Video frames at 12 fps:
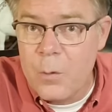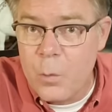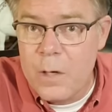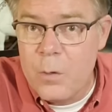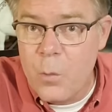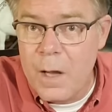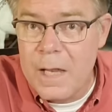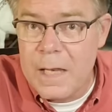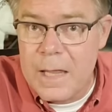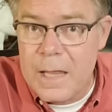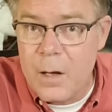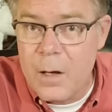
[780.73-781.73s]
We want
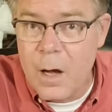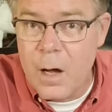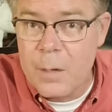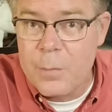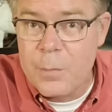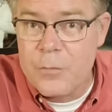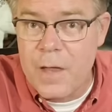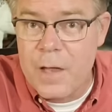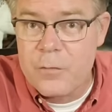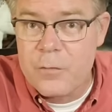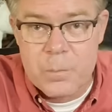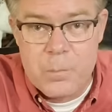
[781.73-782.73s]
it in our
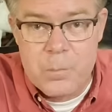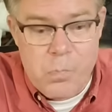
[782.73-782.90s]
possession.